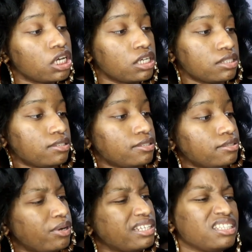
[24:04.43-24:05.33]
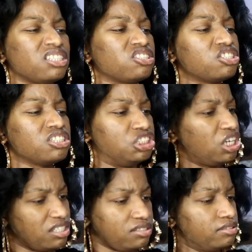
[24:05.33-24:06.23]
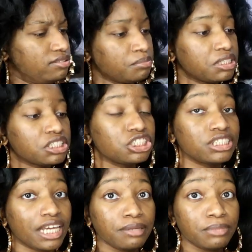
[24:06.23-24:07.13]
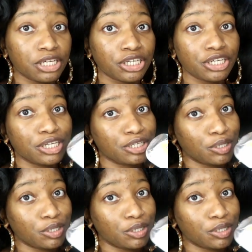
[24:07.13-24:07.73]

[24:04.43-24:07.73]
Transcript: & johnson i think this is just johnson but shea butter